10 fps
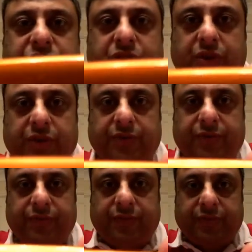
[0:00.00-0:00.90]
sort
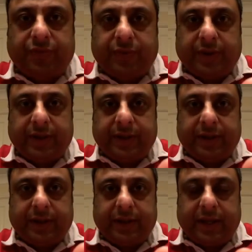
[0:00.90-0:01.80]
of
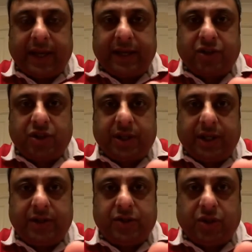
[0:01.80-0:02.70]
etched
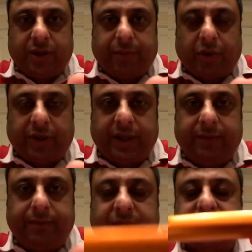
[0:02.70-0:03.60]
into the
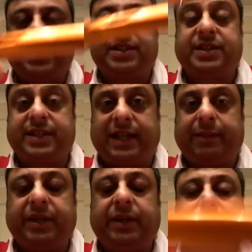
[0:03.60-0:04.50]
body, because this is an
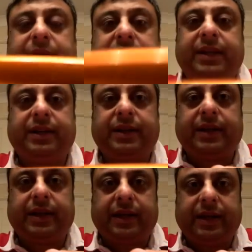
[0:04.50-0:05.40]
aluminium pen,
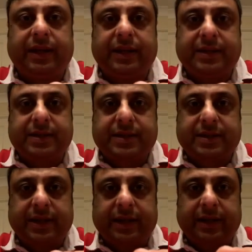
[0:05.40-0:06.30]

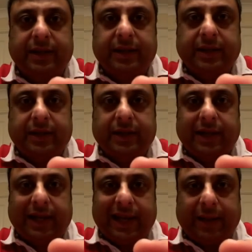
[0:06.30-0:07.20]
is
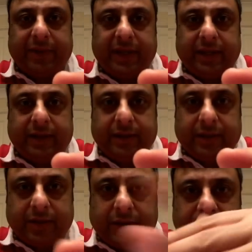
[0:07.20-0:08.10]
Lamy. I
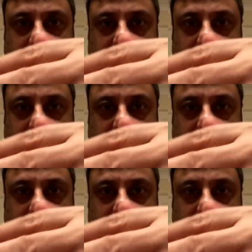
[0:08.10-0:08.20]
don't know if